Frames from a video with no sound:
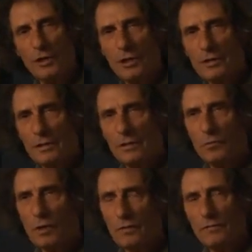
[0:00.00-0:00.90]
realized
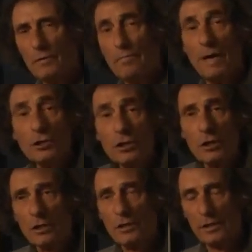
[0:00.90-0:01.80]
that one of the
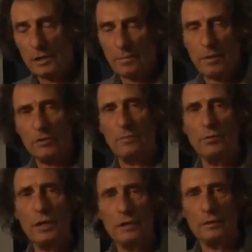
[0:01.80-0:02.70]
magical things about the
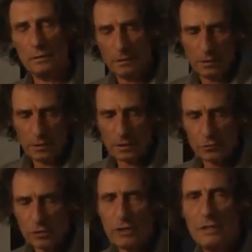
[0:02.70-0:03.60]
brain
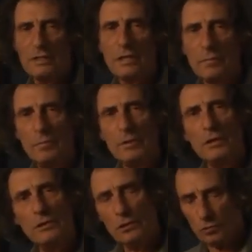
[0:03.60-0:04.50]
is really its
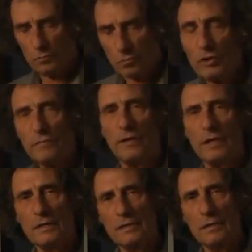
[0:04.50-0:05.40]
capability to
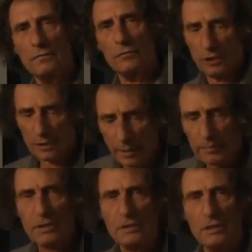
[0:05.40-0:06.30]
modify itself, to
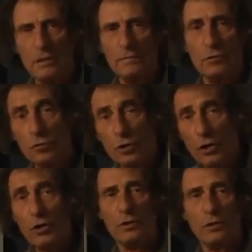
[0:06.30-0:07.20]
adapt itself, to
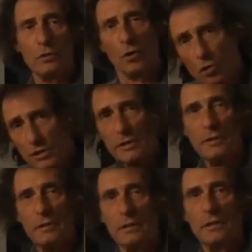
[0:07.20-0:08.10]
learn
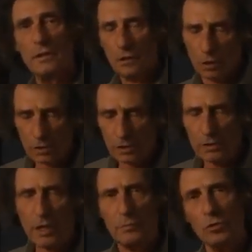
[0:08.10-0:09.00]
constantly, all the
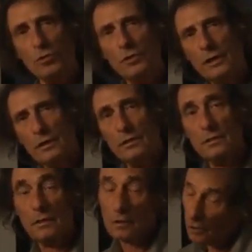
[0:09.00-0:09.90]
time, new
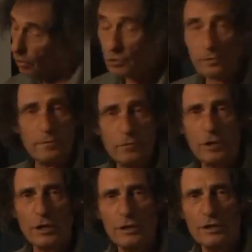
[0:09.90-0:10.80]
things, also
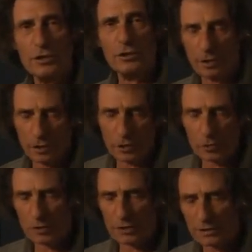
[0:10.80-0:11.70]
forgetting certain
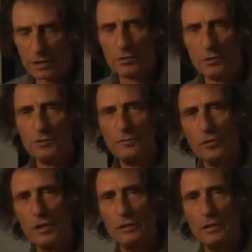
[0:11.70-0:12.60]
things. We'll discuss also
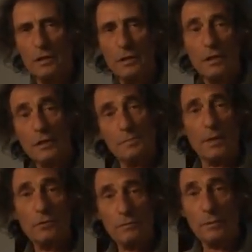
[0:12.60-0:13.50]
forgetting. It's
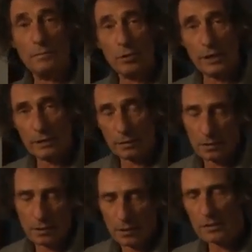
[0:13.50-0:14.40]
part of the brain.
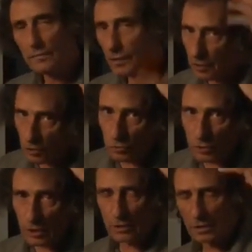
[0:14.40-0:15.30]
It's a very
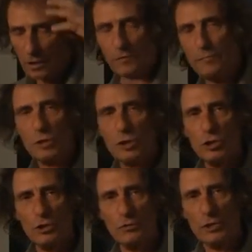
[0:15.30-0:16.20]
unique kind of
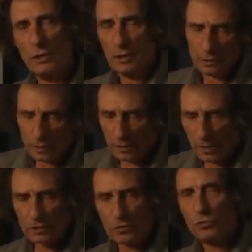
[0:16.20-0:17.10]
machinery that
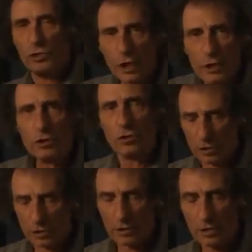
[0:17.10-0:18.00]
tends to change
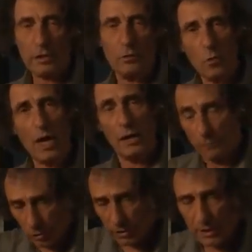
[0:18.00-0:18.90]
constantly
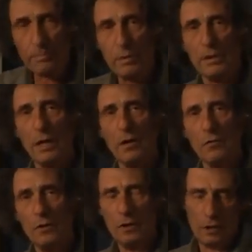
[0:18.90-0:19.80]
while, for example,
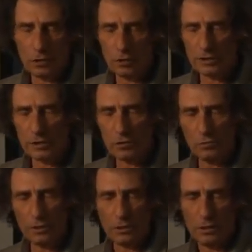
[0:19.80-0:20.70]
now you listen
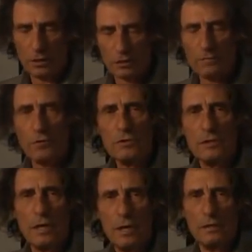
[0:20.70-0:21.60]
to me. So, of
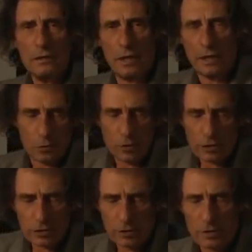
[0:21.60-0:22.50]
course, the underlying
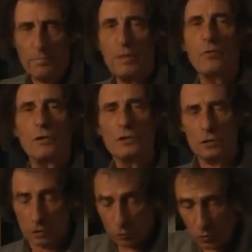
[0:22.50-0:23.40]
question, the big
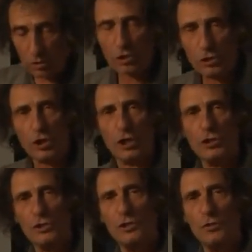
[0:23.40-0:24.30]
question, is what
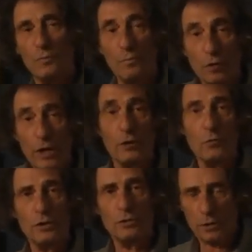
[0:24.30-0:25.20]
changes in your
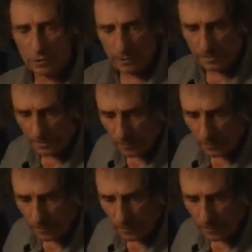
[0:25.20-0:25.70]
brain when you learn?